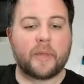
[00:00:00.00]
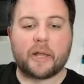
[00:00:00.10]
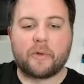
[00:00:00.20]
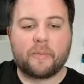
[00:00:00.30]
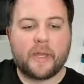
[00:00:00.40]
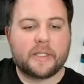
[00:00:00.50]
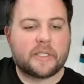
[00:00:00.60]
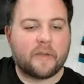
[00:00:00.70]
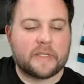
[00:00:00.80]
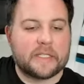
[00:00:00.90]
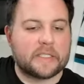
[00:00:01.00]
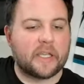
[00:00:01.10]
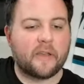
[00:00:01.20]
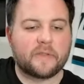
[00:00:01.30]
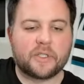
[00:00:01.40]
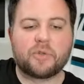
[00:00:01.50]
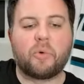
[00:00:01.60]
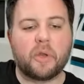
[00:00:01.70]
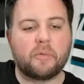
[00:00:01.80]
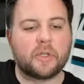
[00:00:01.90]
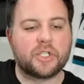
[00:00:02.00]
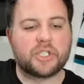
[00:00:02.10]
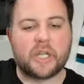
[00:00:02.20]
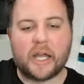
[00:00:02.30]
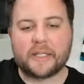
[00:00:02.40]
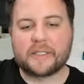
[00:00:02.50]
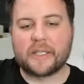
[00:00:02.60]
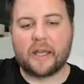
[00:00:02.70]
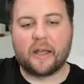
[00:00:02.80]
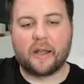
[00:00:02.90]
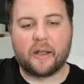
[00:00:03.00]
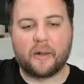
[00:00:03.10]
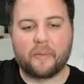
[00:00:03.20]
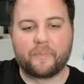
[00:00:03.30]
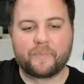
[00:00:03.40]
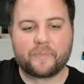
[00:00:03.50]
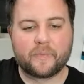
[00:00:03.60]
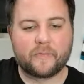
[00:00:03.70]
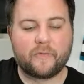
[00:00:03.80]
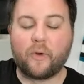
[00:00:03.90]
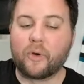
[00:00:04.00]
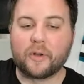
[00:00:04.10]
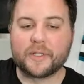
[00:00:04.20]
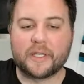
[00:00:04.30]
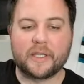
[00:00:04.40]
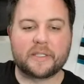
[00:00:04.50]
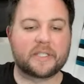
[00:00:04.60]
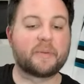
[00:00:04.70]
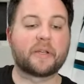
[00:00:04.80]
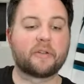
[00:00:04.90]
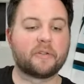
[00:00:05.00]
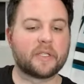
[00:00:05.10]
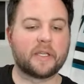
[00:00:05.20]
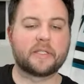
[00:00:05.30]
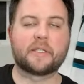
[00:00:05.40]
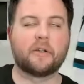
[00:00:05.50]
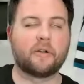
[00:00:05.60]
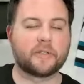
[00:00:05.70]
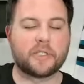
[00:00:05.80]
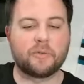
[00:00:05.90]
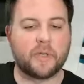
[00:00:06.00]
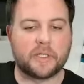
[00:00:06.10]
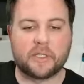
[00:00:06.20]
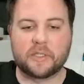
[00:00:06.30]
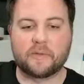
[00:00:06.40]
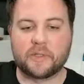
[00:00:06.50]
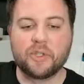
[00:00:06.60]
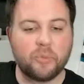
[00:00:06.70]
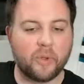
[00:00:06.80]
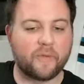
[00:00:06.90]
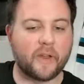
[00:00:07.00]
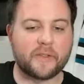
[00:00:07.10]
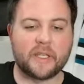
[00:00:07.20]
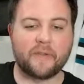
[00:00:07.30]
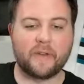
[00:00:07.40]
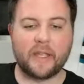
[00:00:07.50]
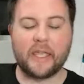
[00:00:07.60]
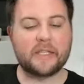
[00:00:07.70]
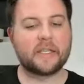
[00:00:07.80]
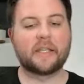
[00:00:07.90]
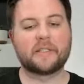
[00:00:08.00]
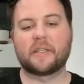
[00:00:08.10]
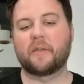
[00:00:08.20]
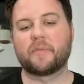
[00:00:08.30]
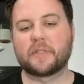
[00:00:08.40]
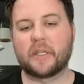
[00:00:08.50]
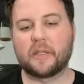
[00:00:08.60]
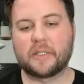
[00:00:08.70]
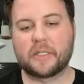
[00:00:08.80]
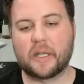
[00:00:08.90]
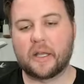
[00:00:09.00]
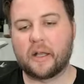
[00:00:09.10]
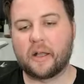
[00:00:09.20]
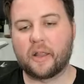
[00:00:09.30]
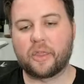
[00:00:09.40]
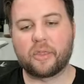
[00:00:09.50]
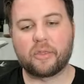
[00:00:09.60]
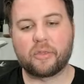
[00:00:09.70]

Blackwood made 17 saves on 21 shots. Uh, four goals against, expected goals against in all situations was 2.57, 810 save percentage, uh,